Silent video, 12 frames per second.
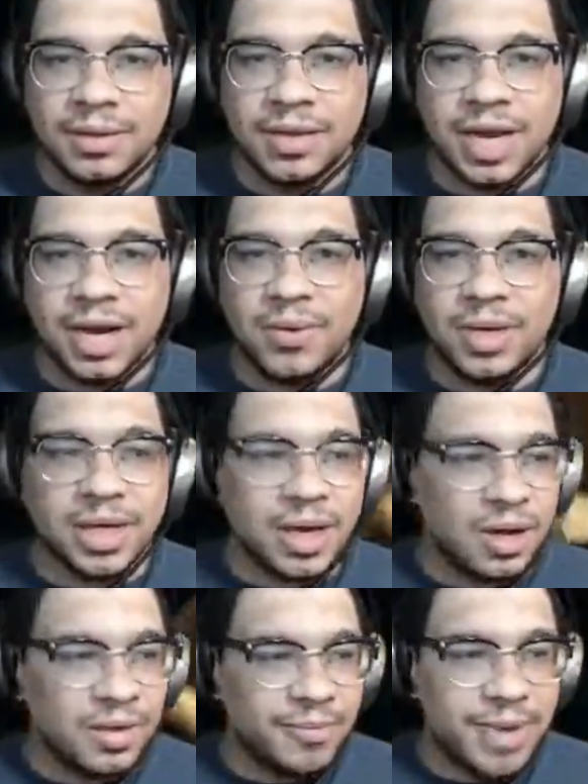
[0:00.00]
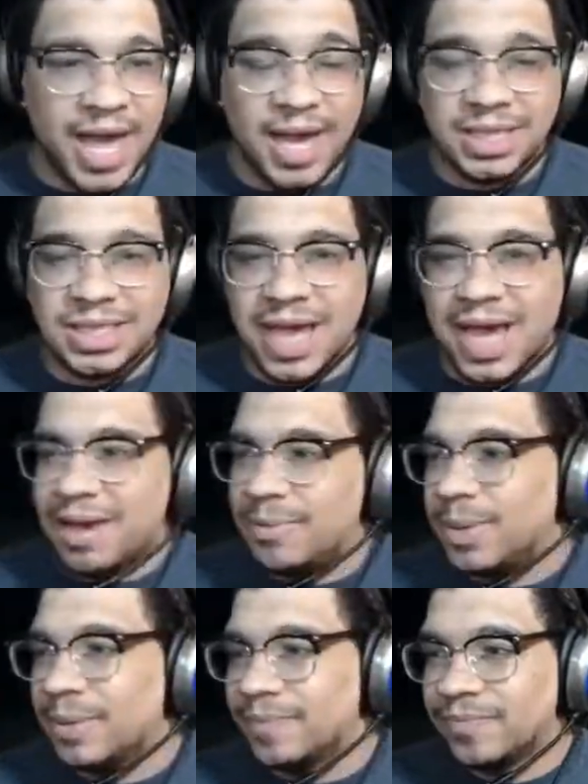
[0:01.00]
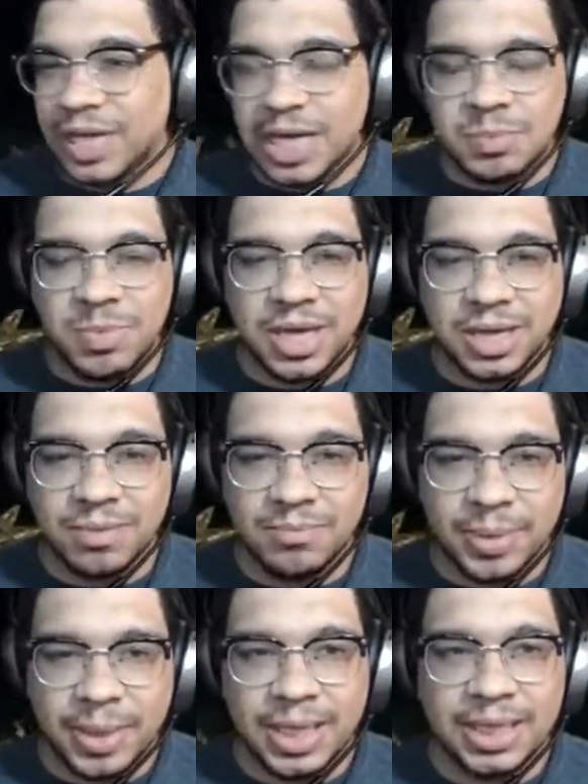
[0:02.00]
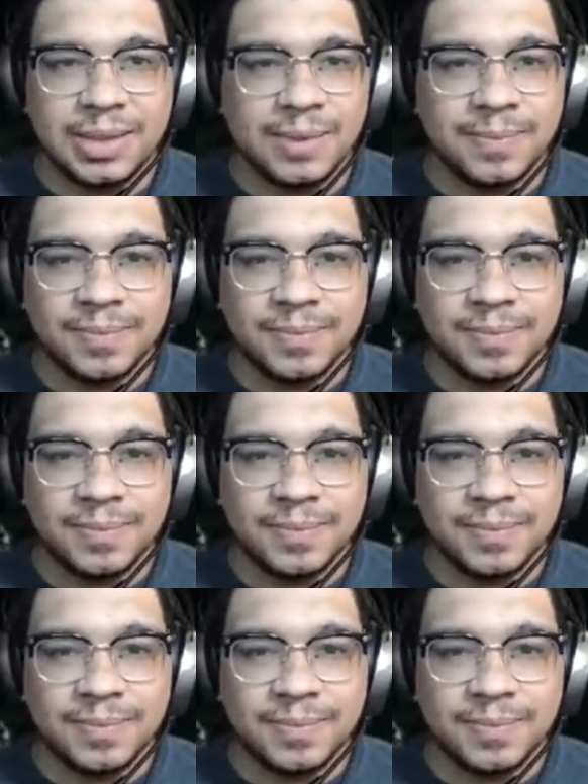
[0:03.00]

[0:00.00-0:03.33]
There we go. The backstab. It's been completed.